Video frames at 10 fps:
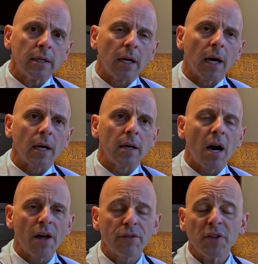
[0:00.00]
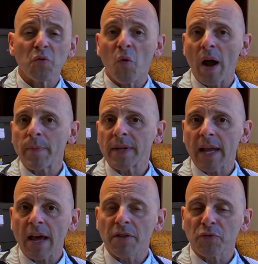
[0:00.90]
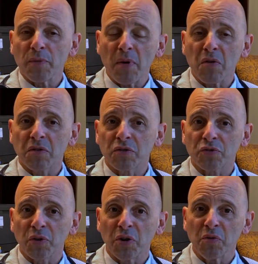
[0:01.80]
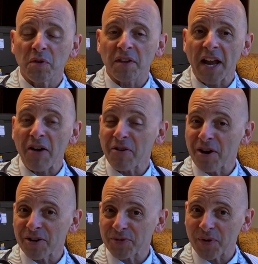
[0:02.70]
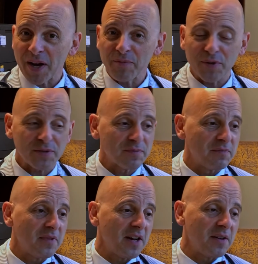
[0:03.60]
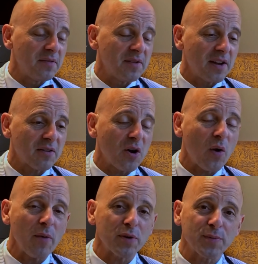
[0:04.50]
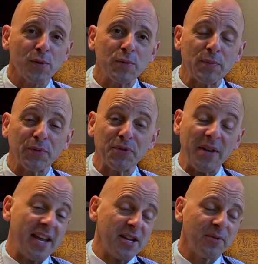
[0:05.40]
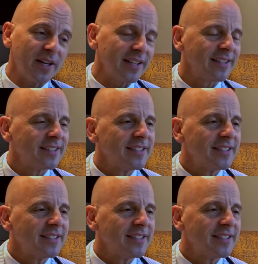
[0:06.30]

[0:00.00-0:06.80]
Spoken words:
Other than wiping down the remote control with an alcohol swab, alcohol wipe, which most people do anyway,